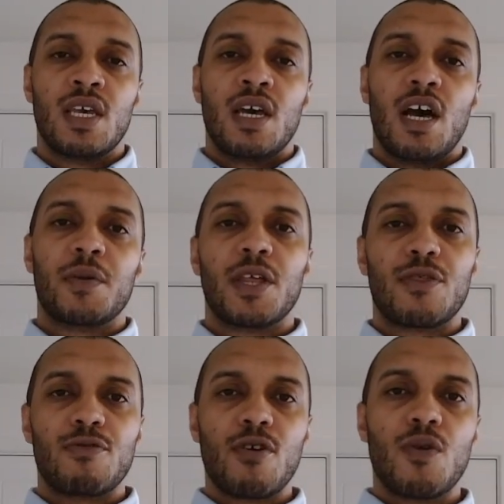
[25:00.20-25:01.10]
I'm going to
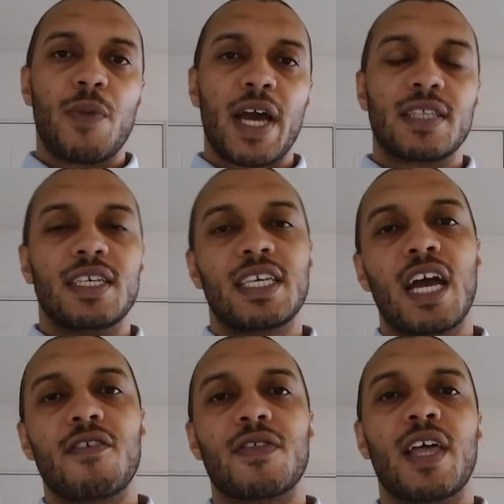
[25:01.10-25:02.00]
throw back to
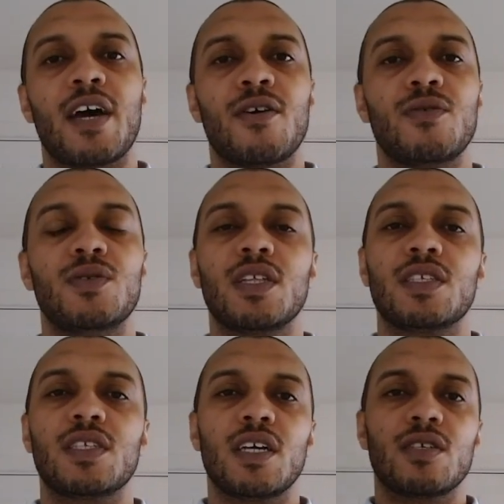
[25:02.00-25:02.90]
Gareth now. He's going to
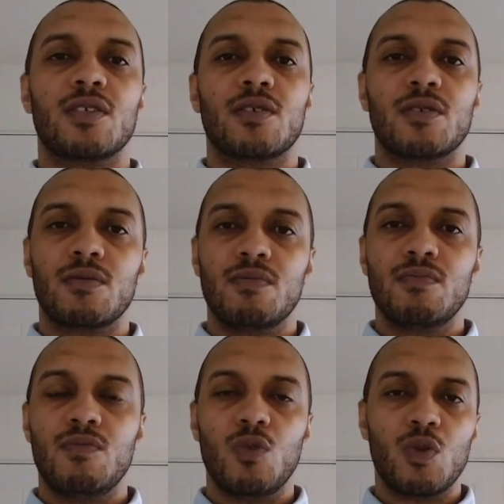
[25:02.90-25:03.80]
tell us
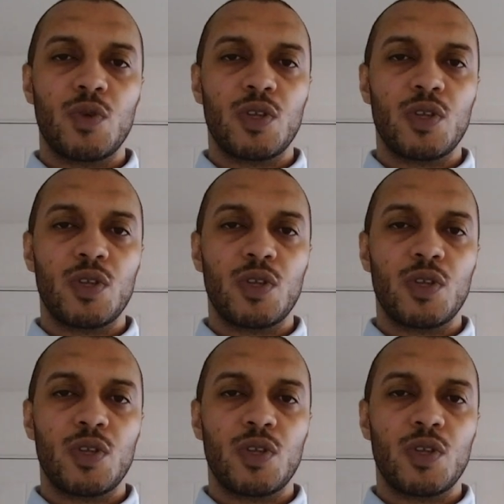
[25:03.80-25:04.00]
what do we do